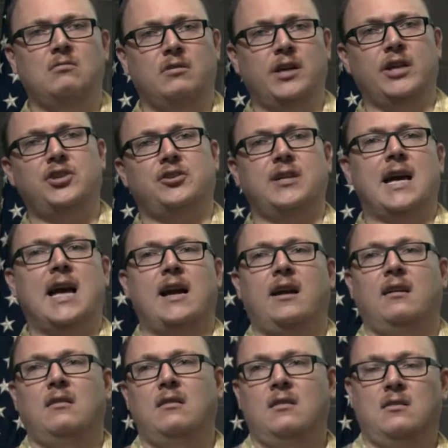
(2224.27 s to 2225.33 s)
get your data,
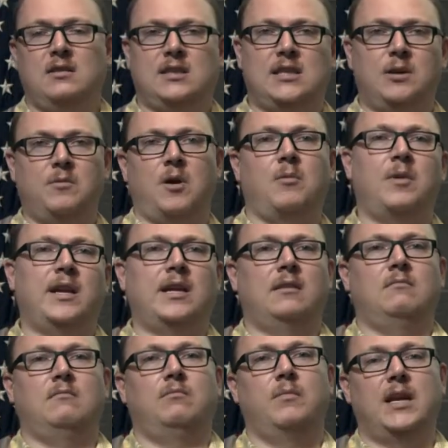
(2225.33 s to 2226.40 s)
see where we
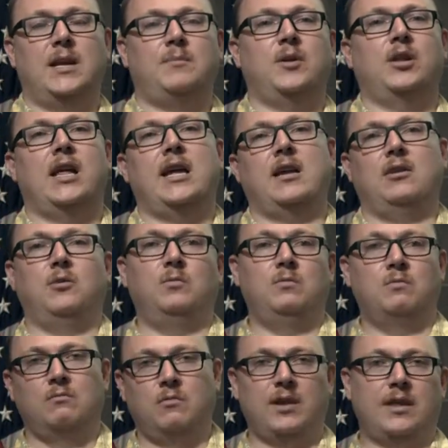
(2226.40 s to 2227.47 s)
can manipulate you
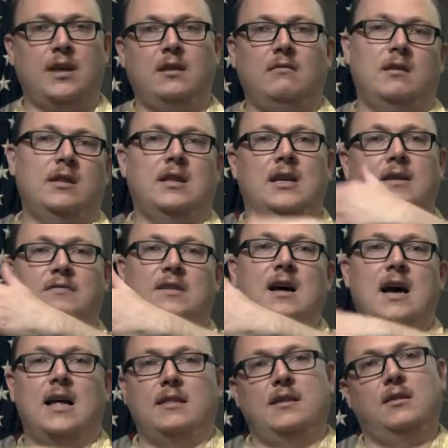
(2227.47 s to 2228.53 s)
with it, and then if
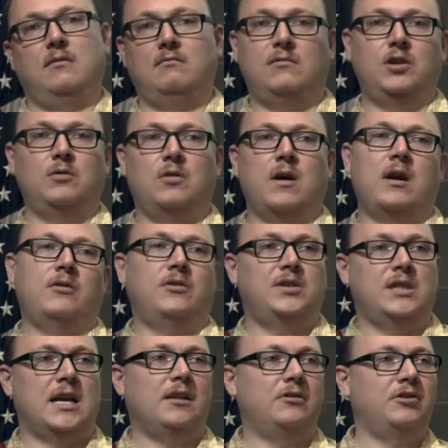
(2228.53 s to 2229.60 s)
not, then you go out and you
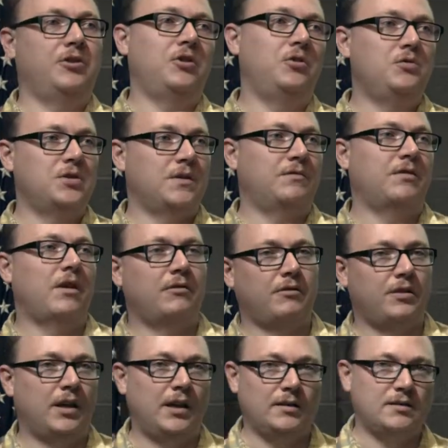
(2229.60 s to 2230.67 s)
sell it or you use it for other
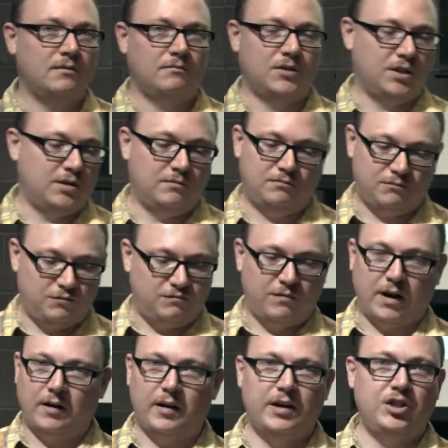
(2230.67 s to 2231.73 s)
things. It's
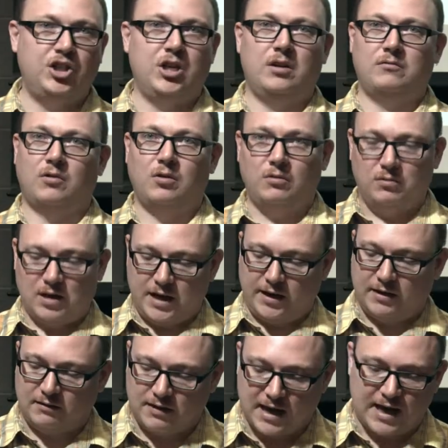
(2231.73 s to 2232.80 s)
very general,
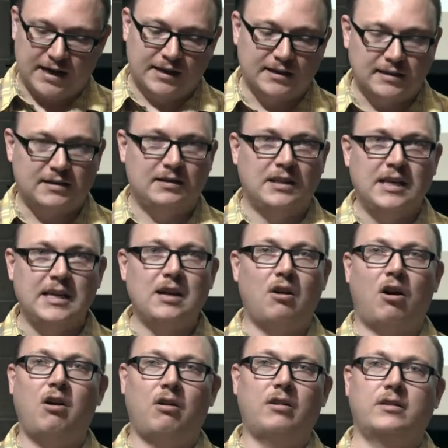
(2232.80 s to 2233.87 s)
like that is the
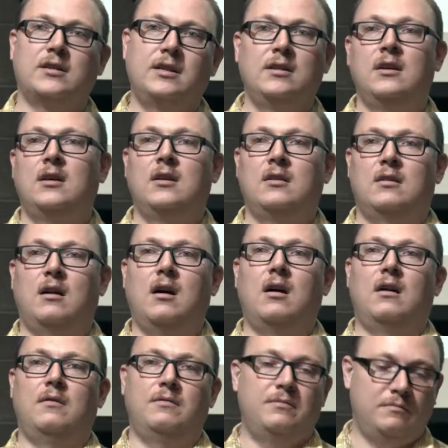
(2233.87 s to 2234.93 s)
heart
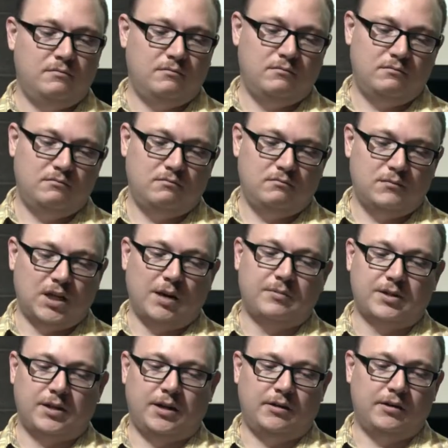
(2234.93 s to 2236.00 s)
of
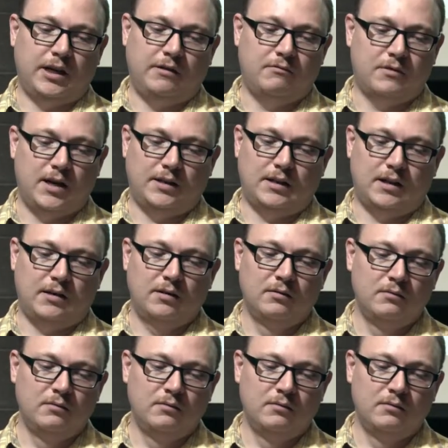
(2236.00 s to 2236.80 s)
cybersecurity right there.